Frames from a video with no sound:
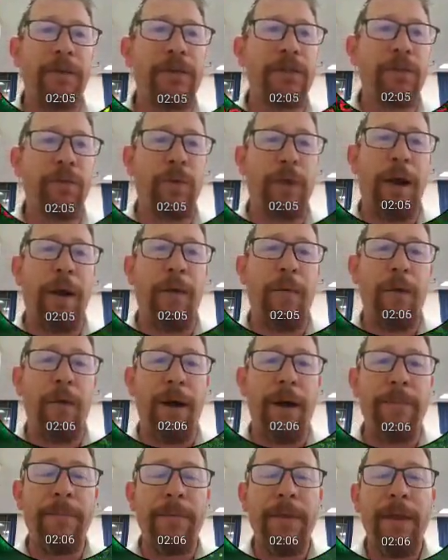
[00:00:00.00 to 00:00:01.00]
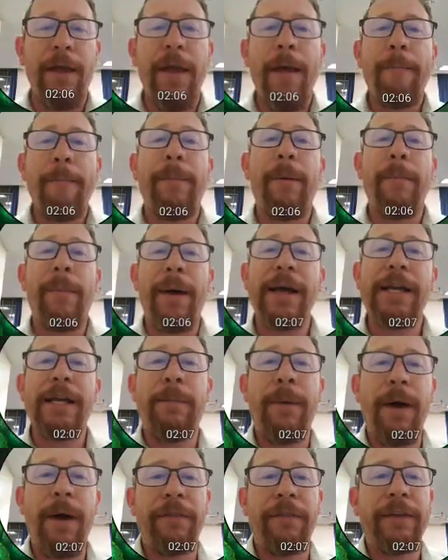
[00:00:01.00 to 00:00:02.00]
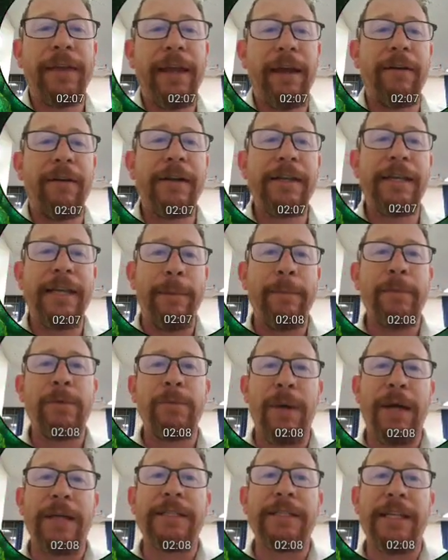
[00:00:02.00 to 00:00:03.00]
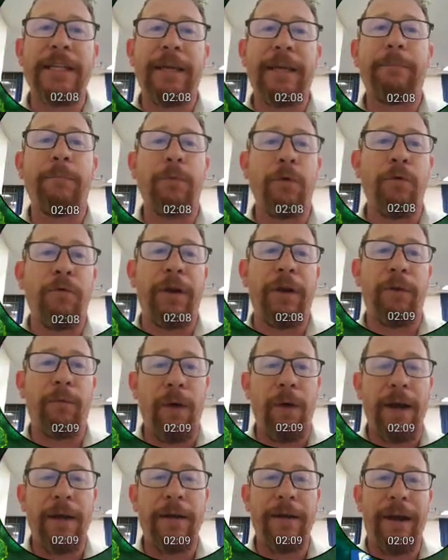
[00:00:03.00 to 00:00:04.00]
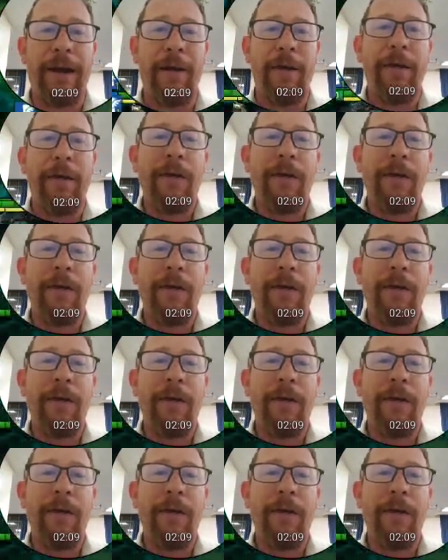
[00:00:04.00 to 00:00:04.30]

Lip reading: is what I want. But my Apothecary keeps my team moving right now.